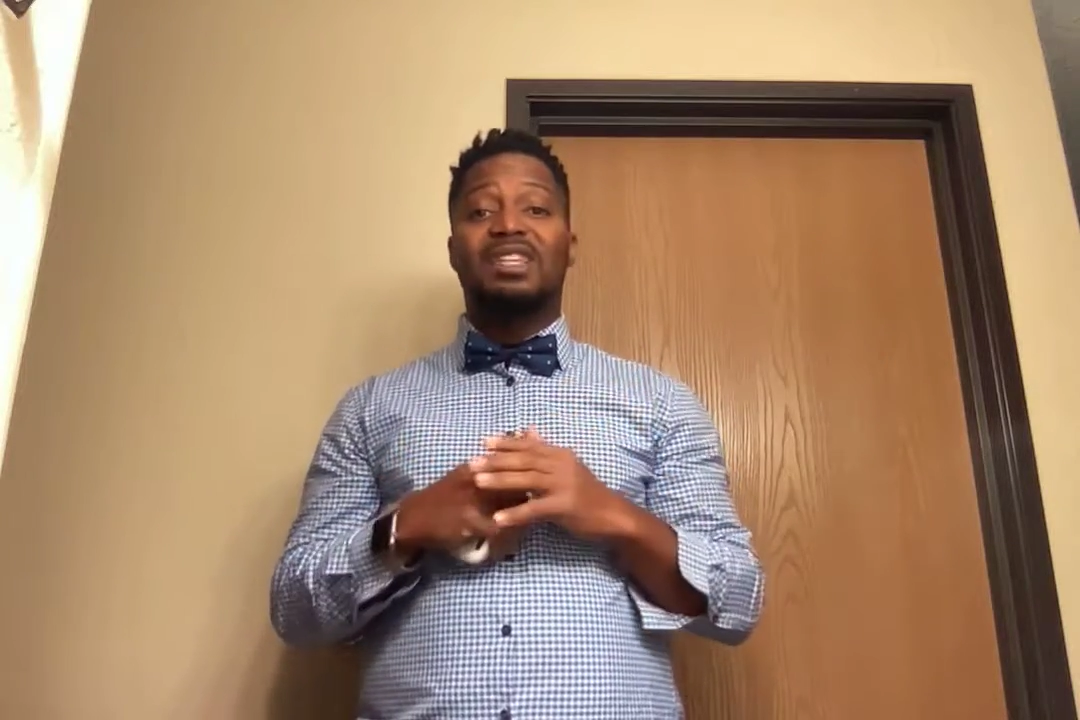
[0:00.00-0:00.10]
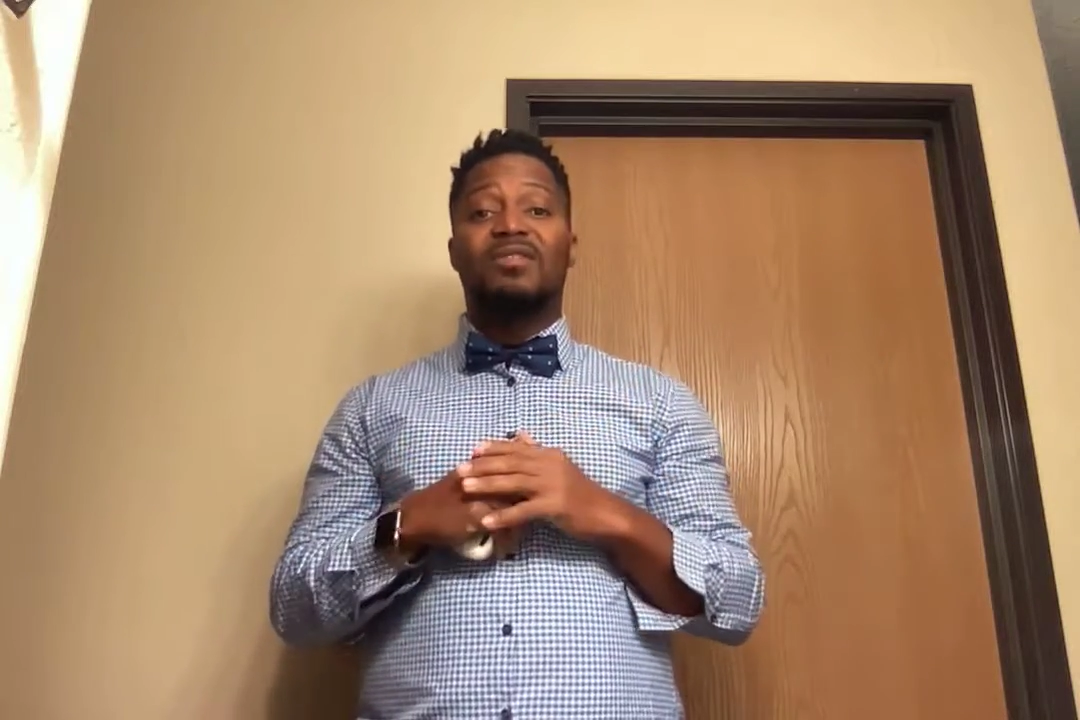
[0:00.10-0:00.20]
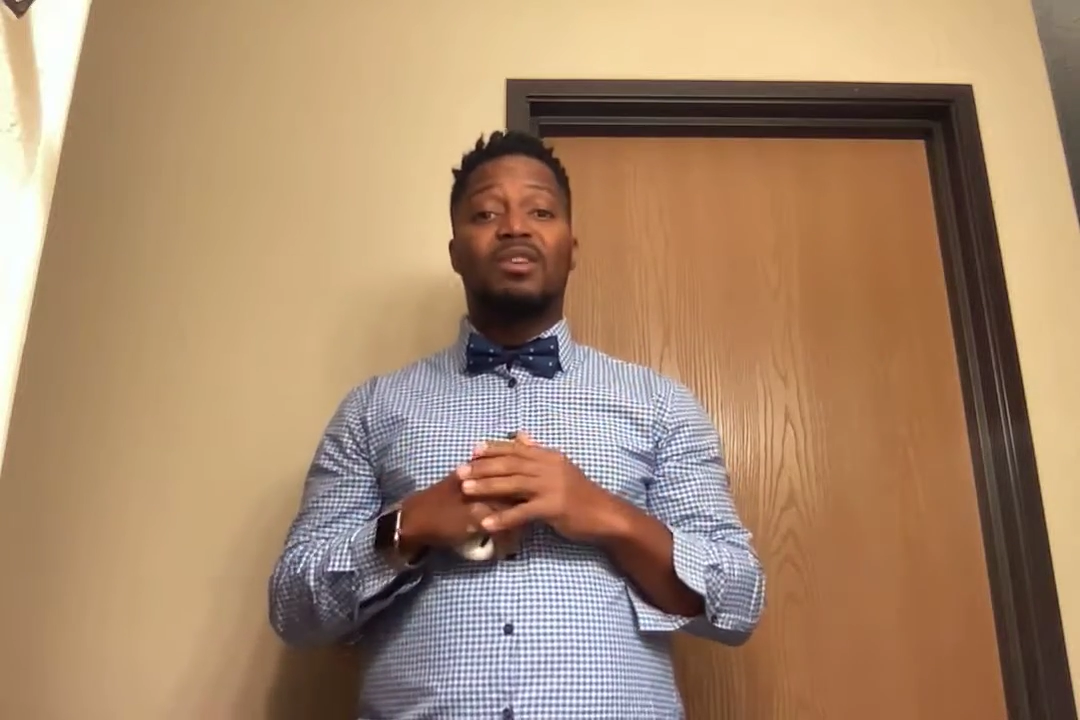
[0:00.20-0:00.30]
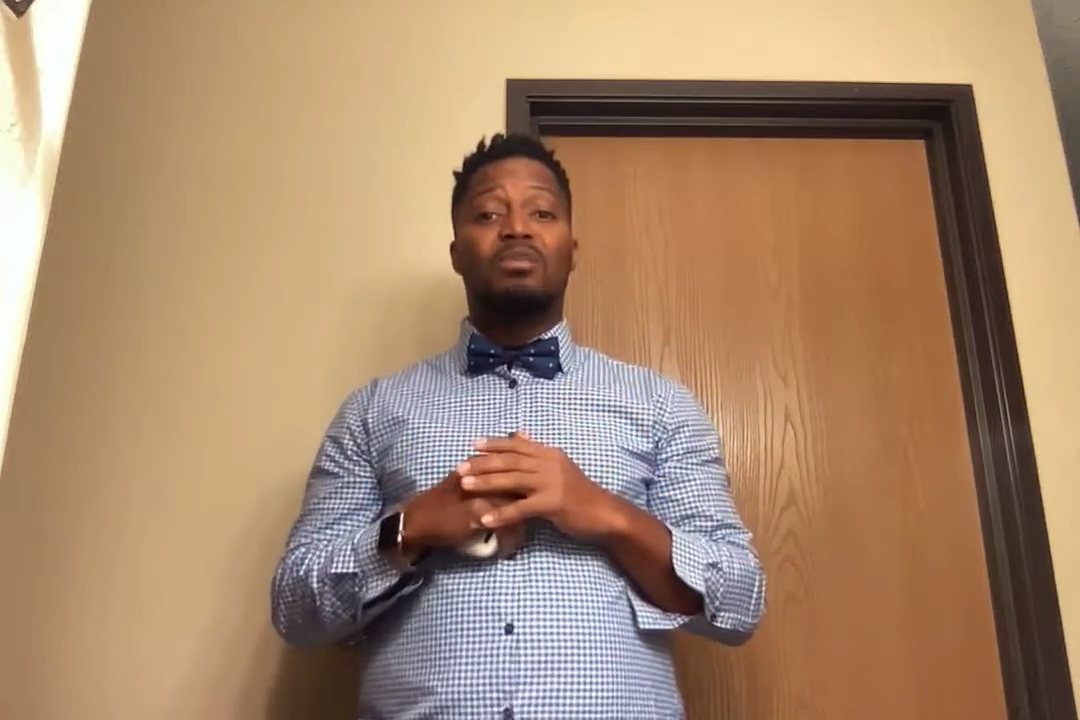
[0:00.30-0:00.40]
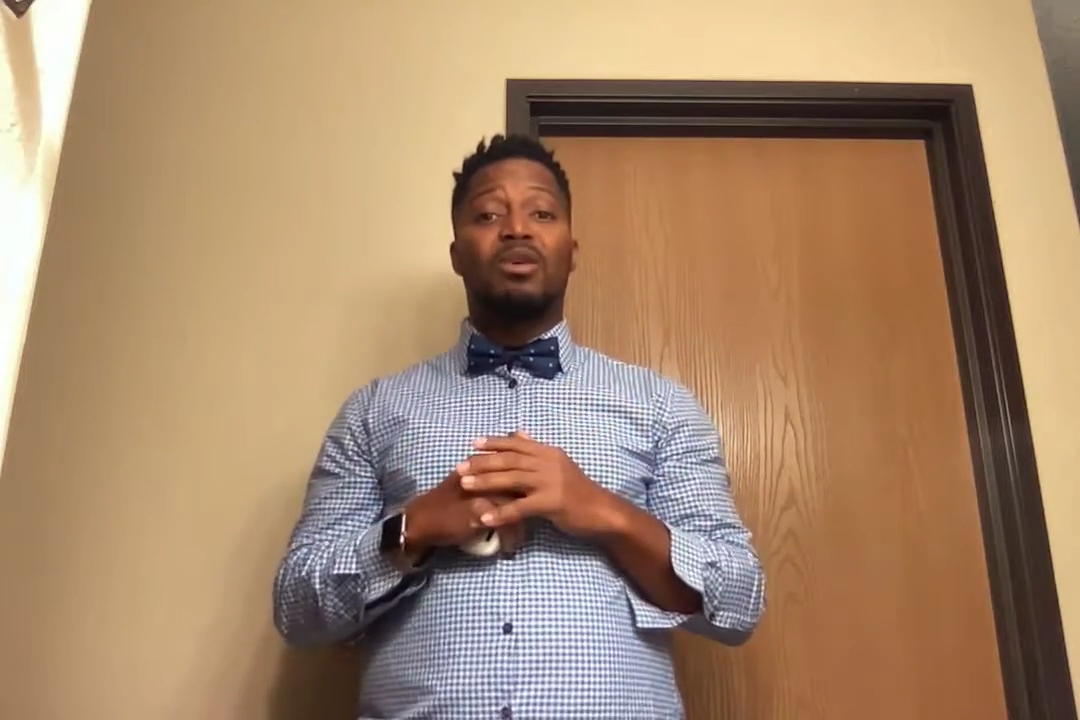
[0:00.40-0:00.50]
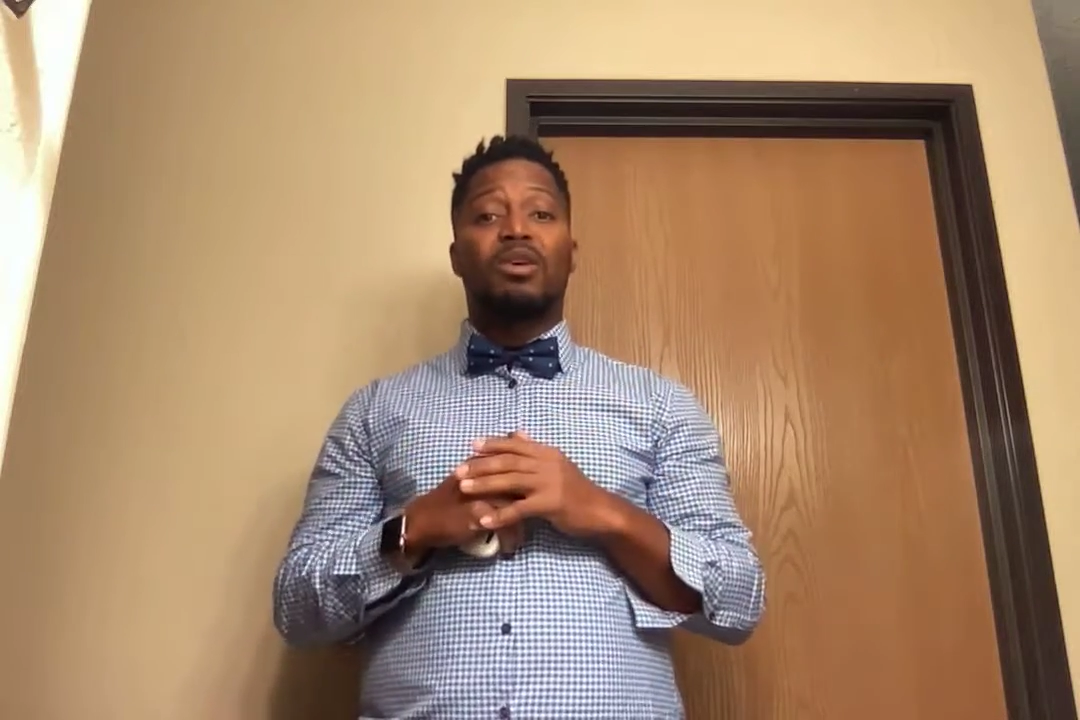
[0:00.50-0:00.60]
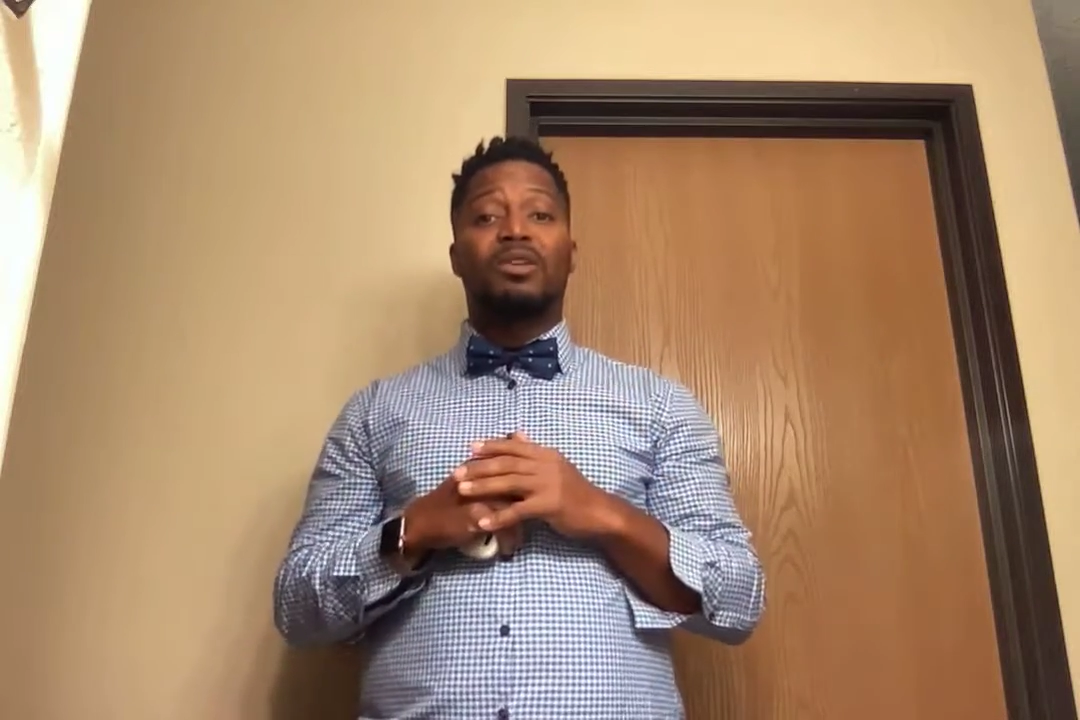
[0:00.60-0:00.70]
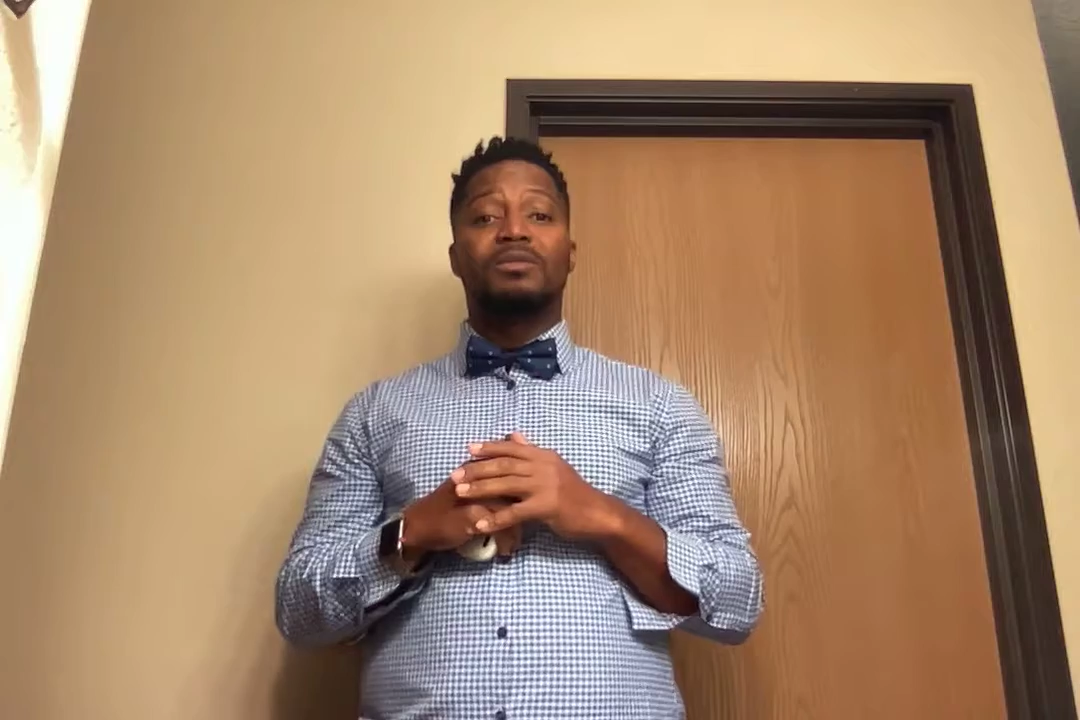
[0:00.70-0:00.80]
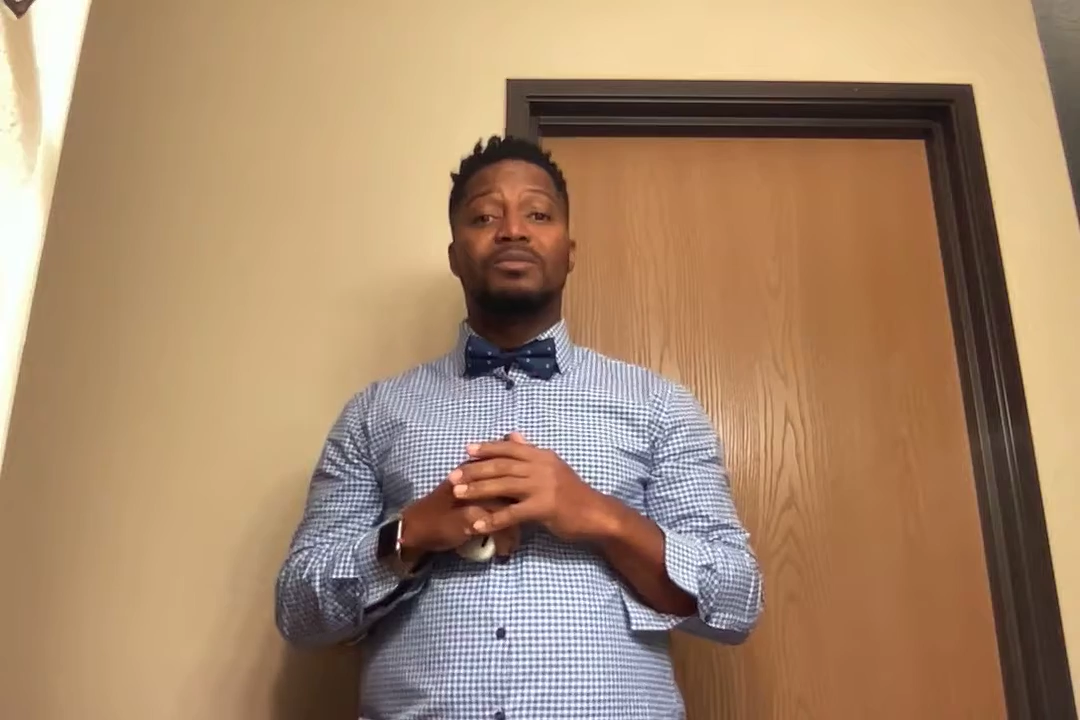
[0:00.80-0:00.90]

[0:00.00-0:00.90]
for power.